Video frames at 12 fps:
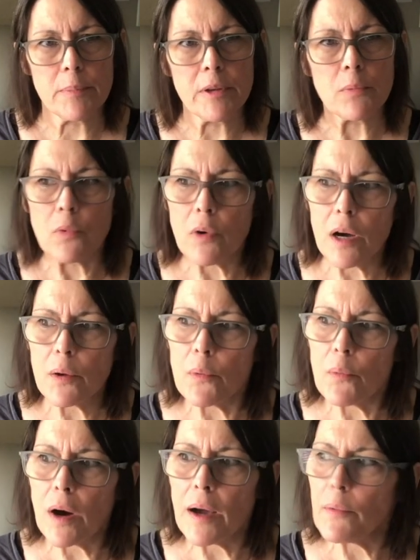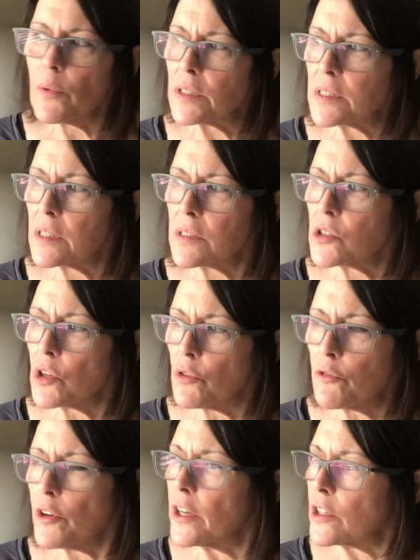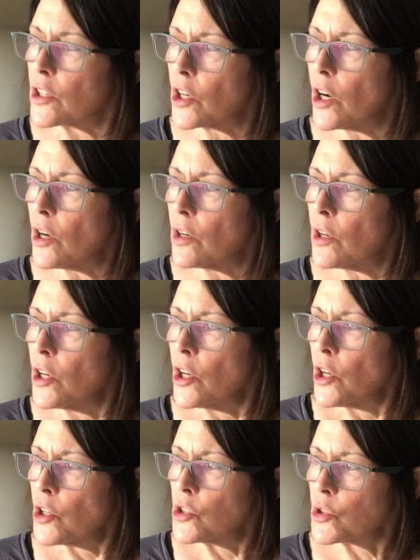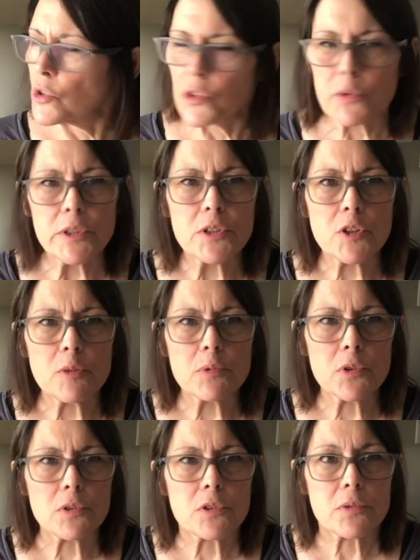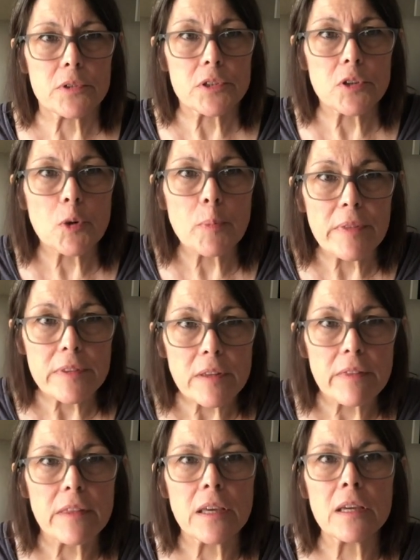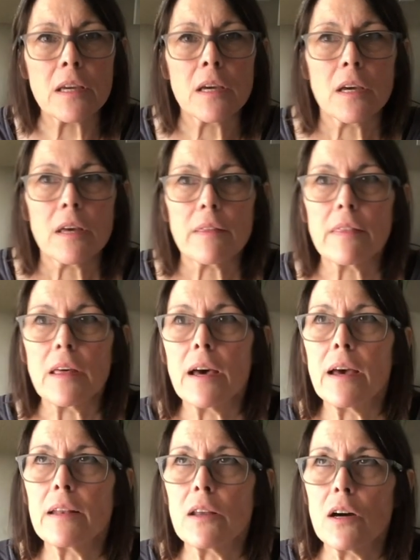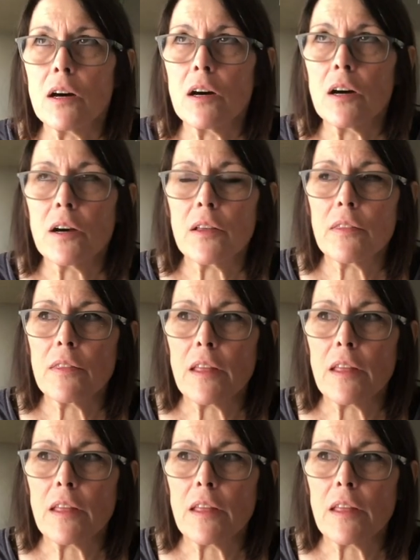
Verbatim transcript: I mean, what, why was it so fun to call sorcery soap, sorcery soap, and to think that, uh,